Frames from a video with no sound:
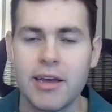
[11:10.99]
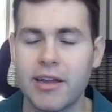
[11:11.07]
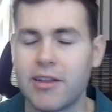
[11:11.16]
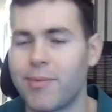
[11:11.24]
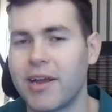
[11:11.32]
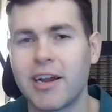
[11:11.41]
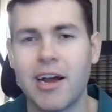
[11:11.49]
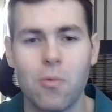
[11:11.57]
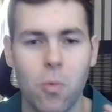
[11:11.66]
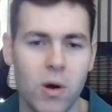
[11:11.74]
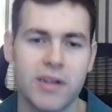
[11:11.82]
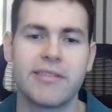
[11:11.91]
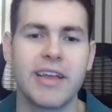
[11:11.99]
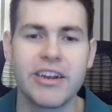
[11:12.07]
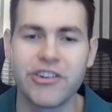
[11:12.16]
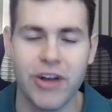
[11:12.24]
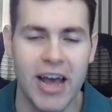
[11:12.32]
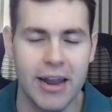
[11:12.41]
and depending on what
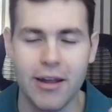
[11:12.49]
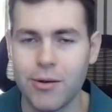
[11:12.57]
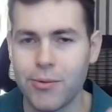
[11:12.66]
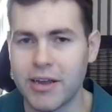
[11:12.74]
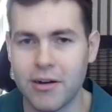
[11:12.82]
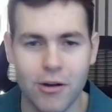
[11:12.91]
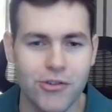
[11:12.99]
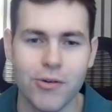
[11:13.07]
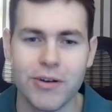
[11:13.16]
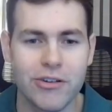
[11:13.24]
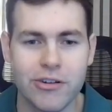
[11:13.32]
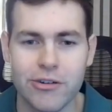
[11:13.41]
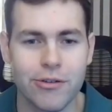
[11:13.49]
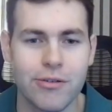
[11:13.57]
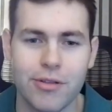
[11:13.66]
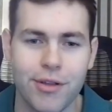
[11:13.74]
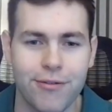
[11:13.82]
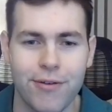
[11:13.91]
stage you're at, we can also
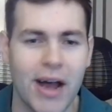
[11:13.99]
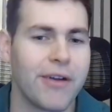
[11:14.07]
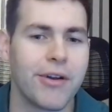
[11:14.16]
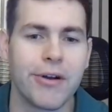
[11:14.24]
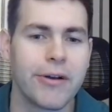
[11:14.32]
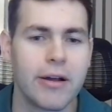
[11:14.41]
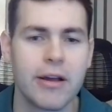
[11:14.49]
introduce the founder.